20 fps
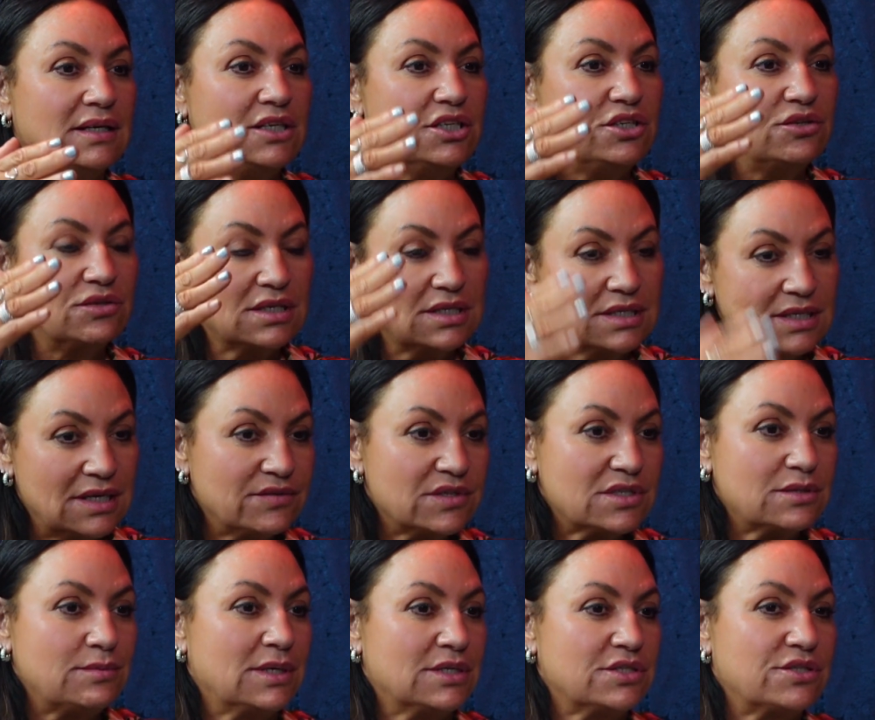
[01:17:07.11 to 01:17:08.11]
you're never
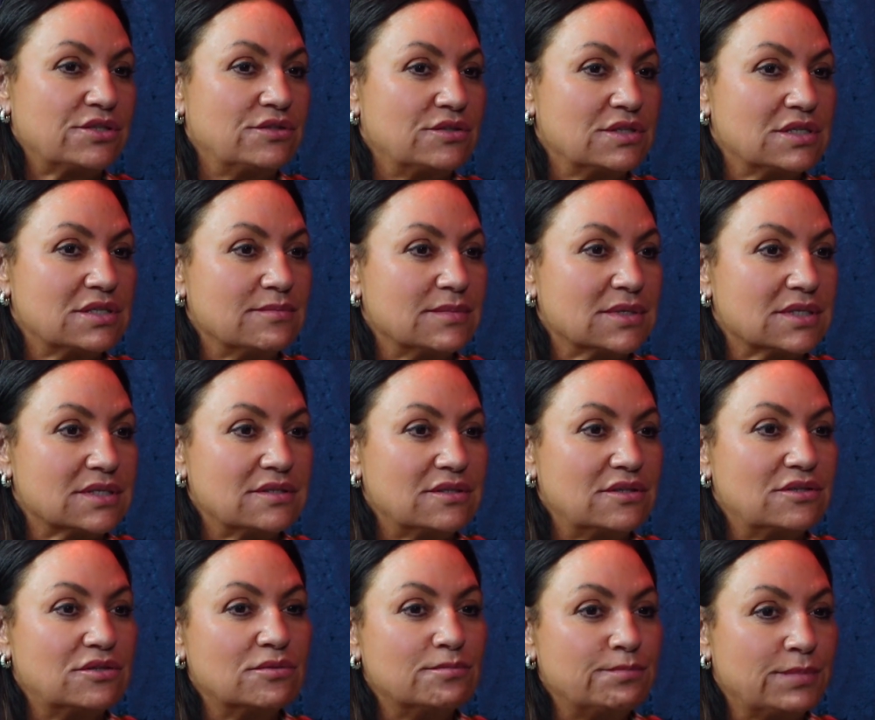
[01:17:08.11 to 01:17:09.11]
to mention Christmas
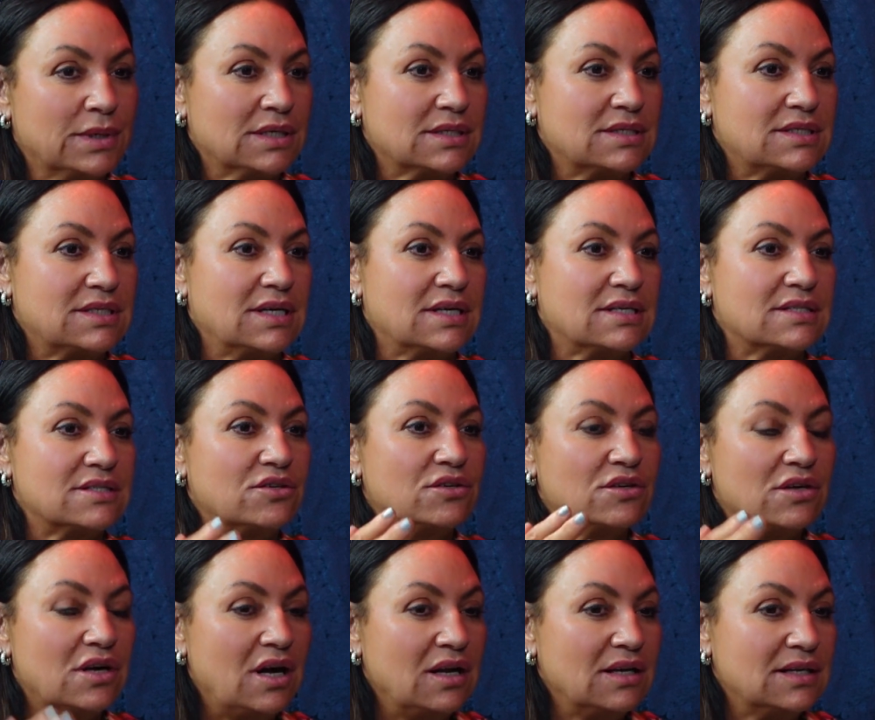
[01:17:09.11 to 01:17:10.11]
or birthdays or
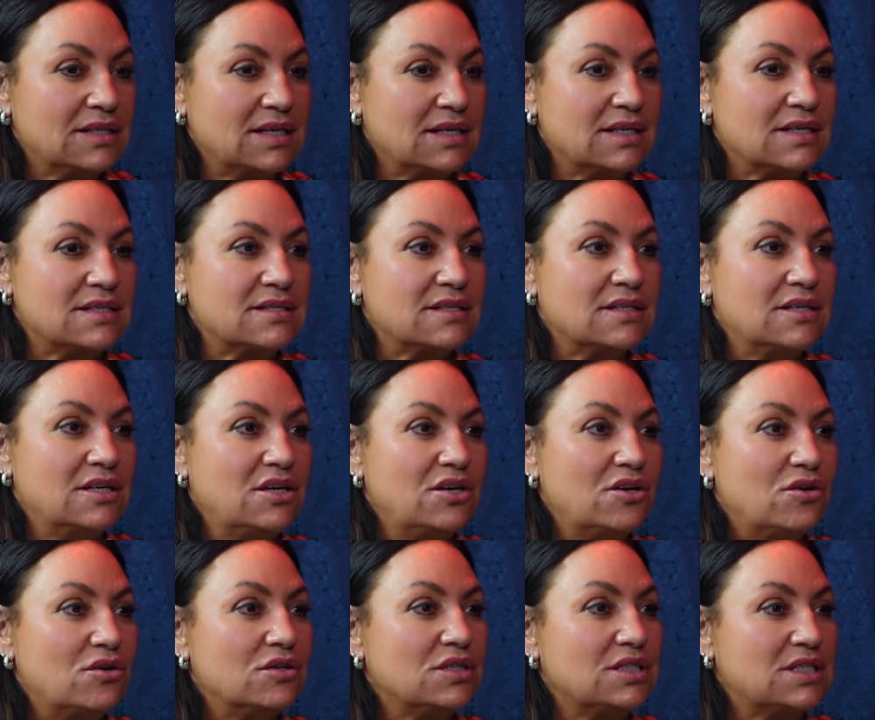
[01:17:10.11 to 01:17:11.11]
holidays
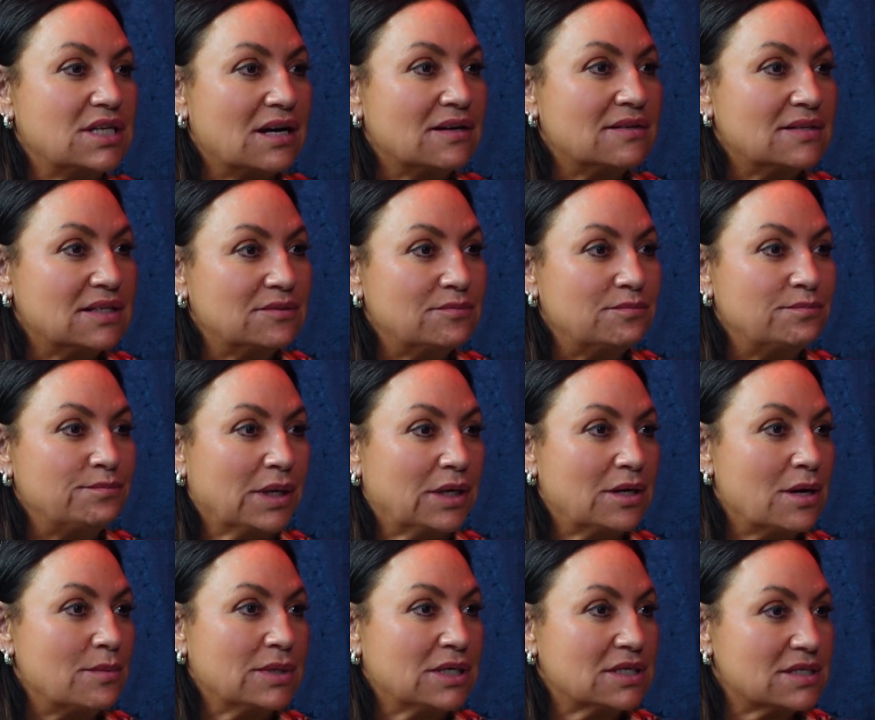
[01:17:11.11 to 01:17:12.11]
or Dara
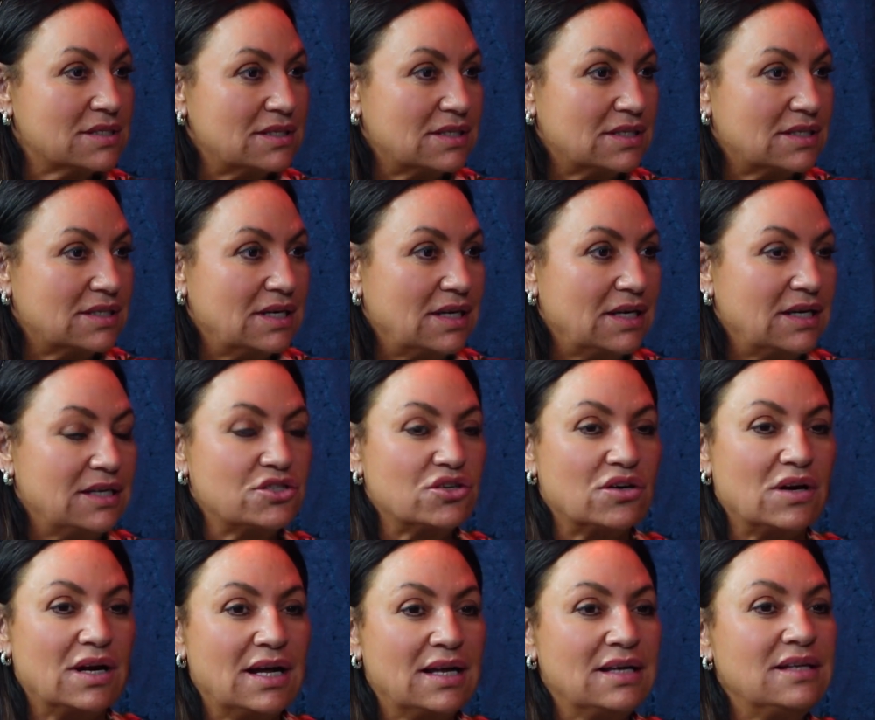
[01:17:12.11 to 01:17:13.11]
becoming a certain age or
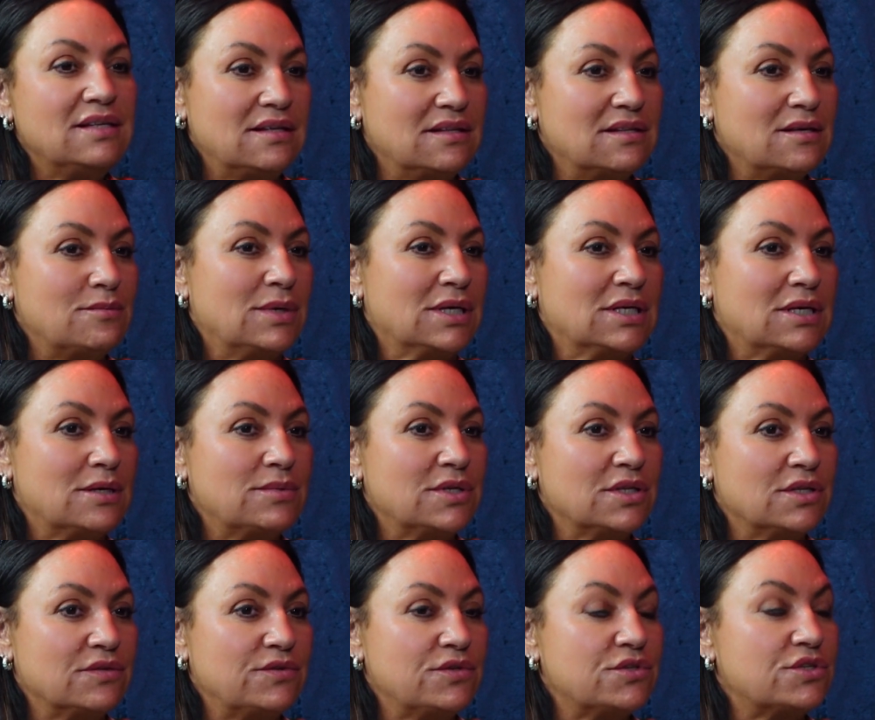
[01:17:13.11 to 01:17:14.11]
anything that might happen in
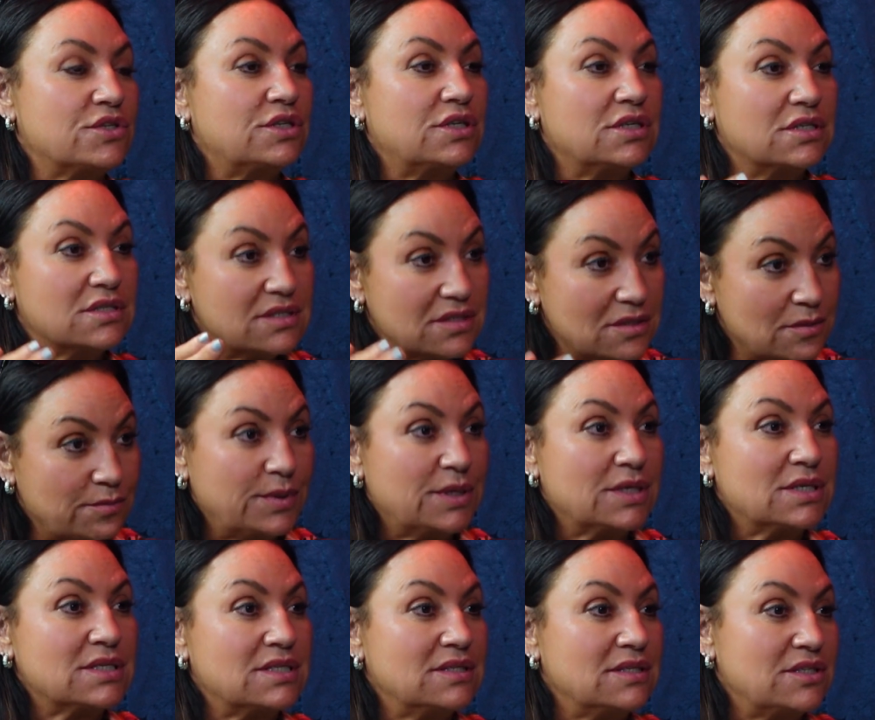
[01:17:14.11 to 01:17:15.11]
the future because the
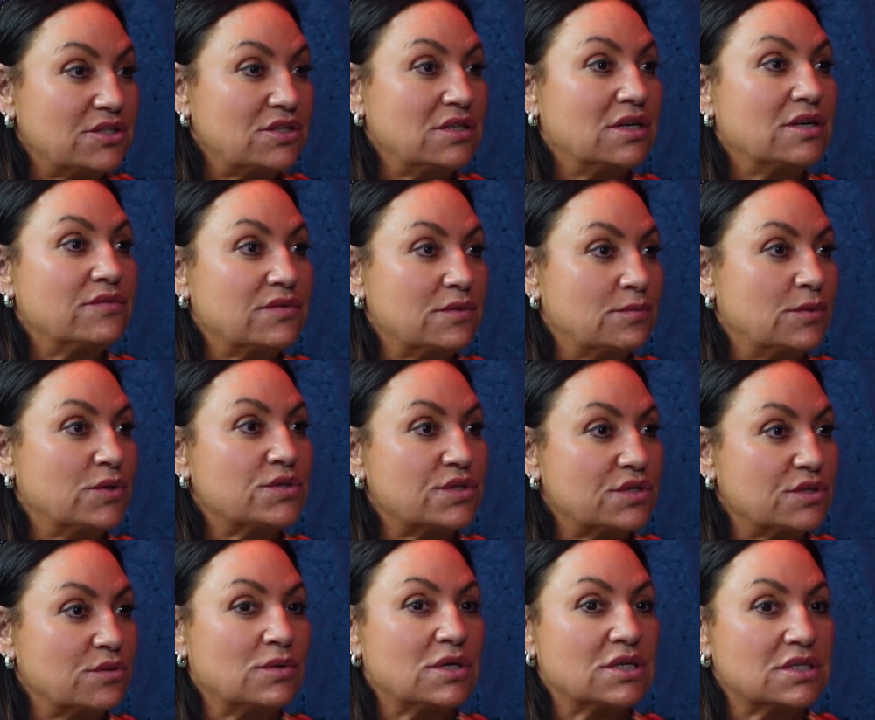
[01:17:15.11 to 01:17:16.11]
person that you love the most in
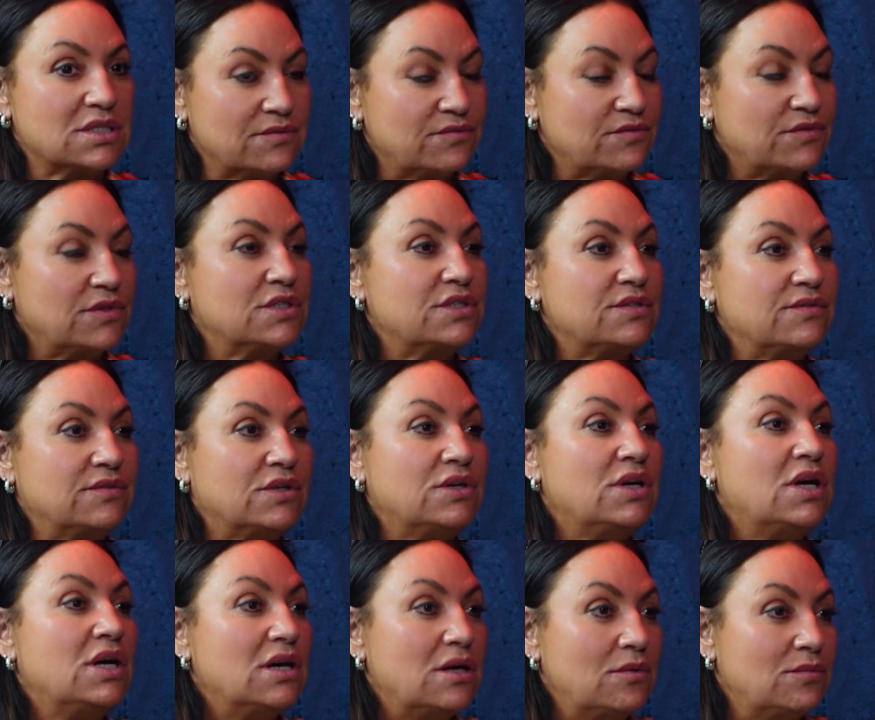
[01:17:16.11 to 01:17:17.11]
the world is in front of you
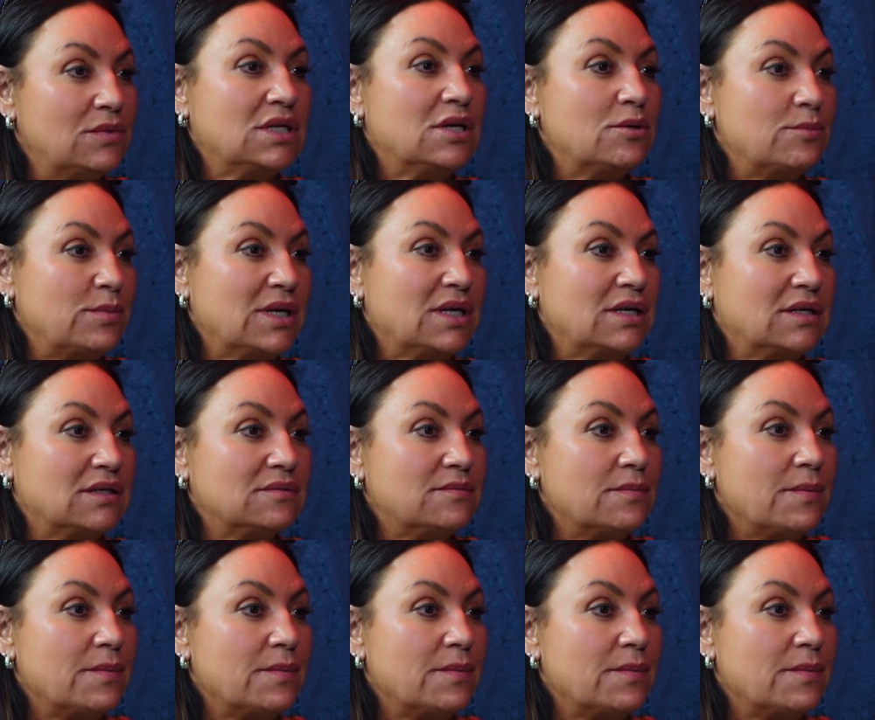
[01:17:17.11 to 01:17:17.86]
and will not be here.